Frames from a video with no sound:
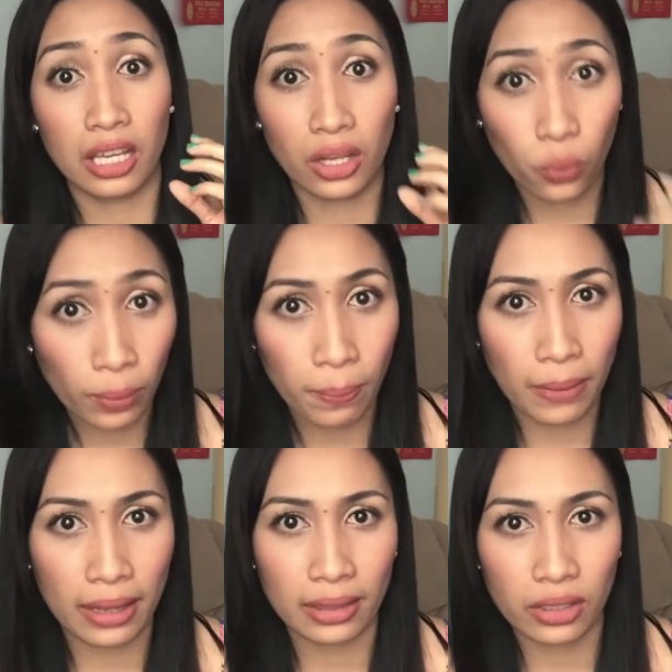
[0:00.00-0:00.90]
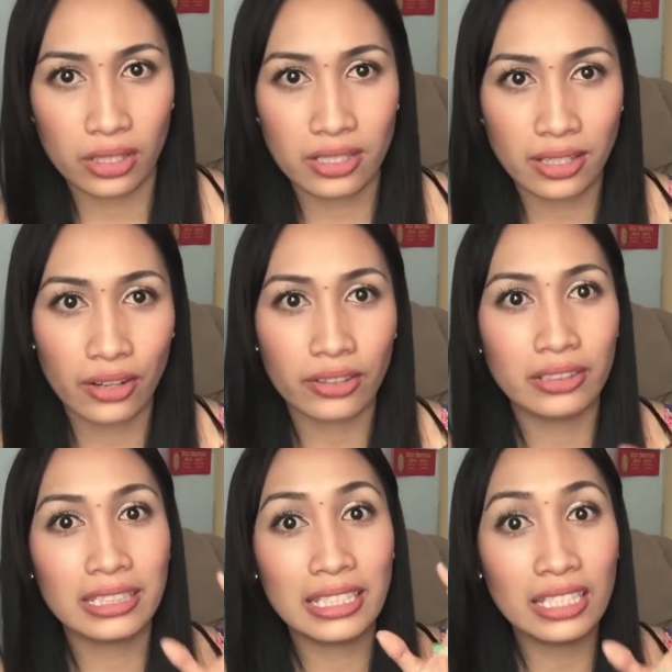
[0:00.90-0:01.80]
equipment or
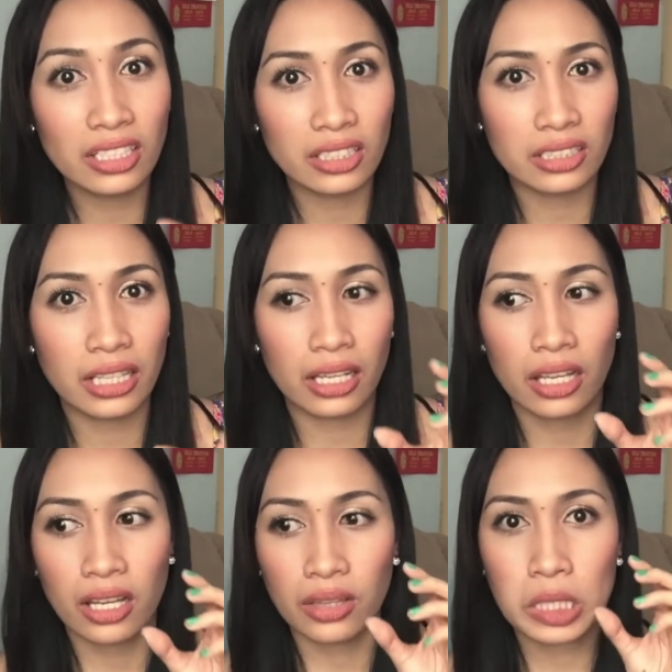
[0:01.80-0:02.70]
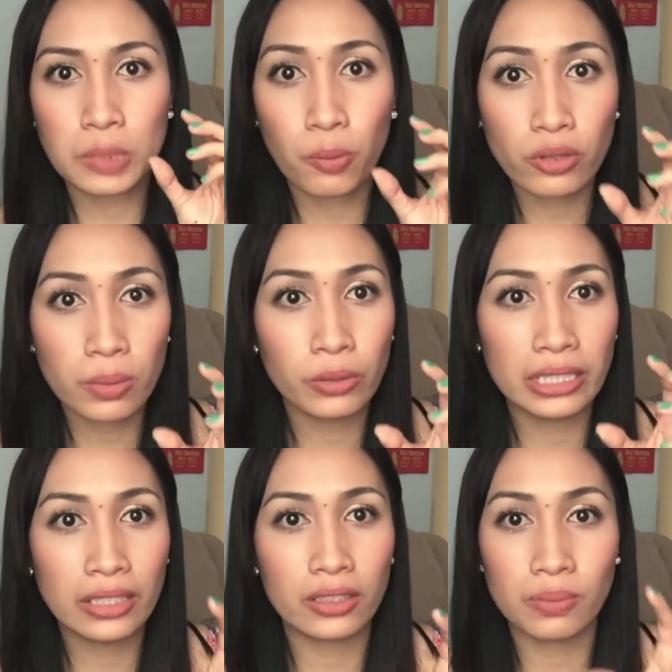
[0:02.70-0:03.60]
sterile needles, like disposable
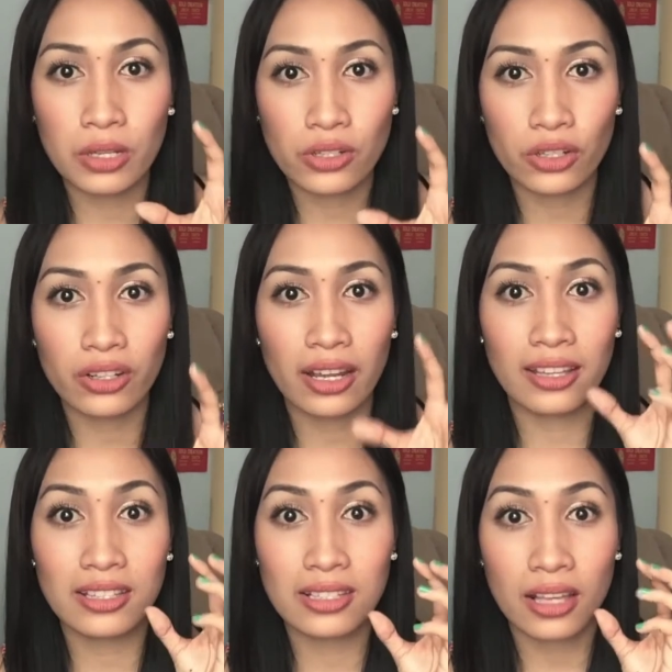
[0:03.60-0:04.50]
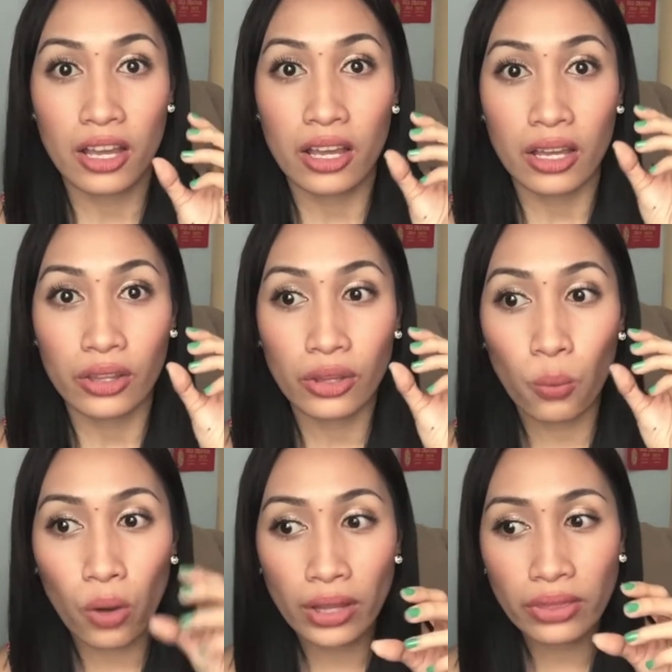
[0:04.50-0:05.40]
needles. Make sure it's the
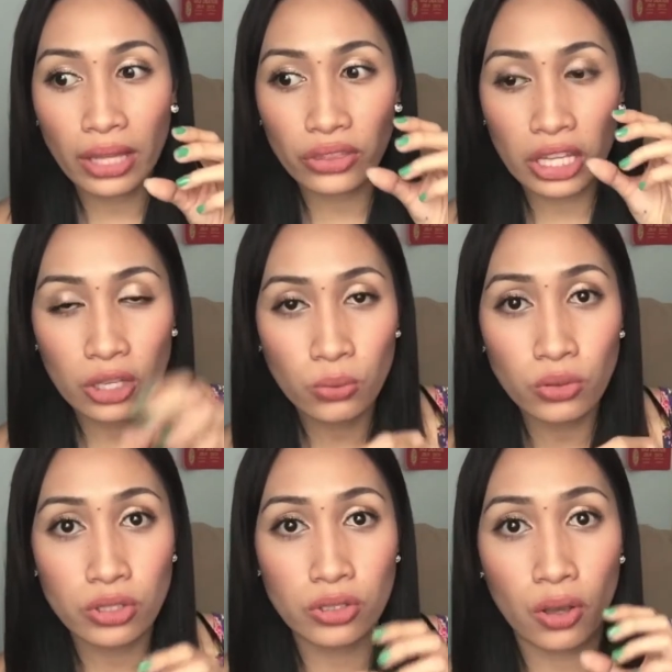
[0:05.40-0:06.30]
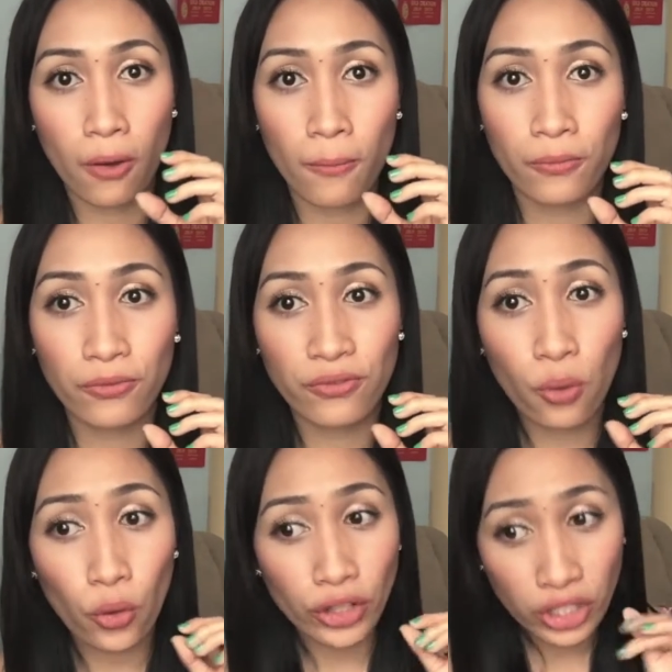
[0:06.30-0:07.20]
one that they use
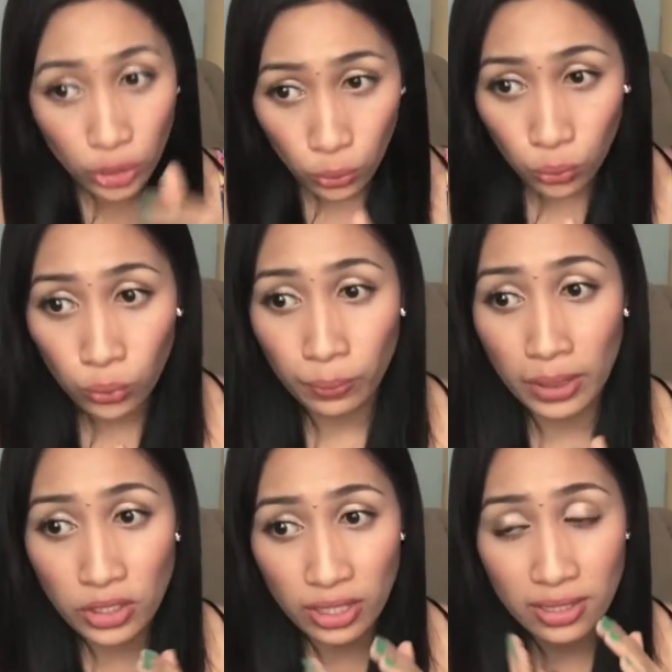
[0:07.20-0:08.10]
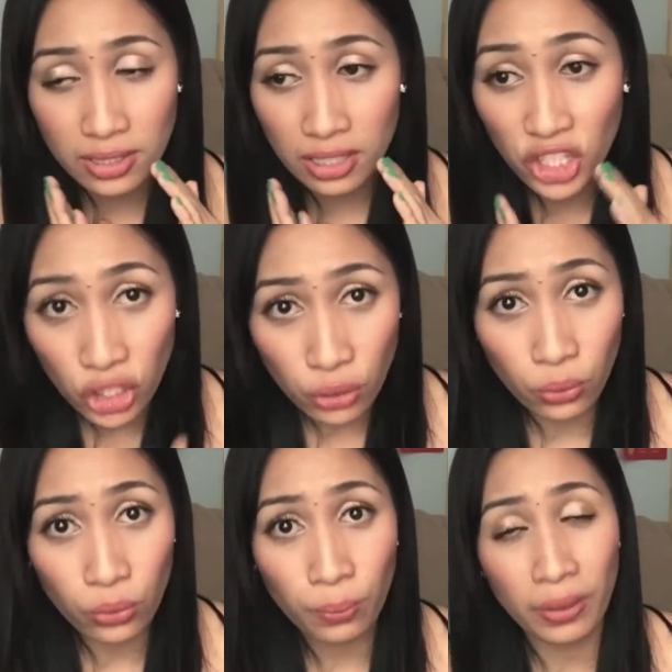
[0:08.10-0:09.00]
for you. Make sure it's
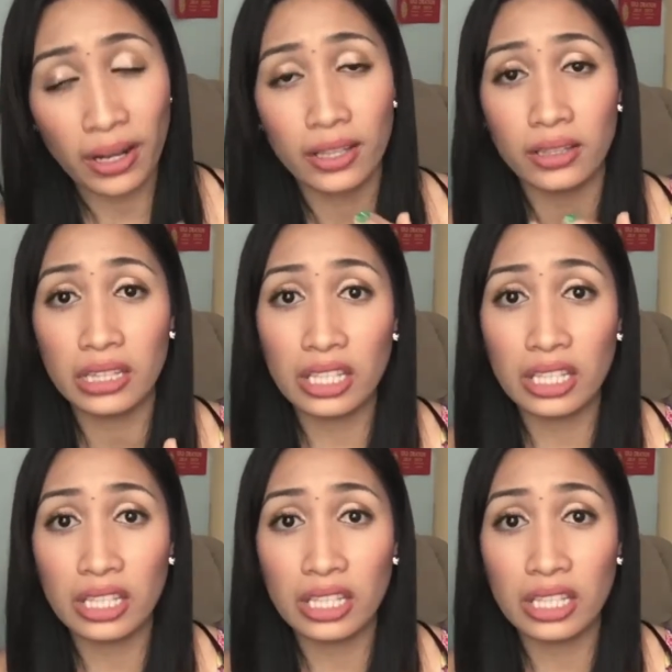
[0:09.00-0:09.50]
new, para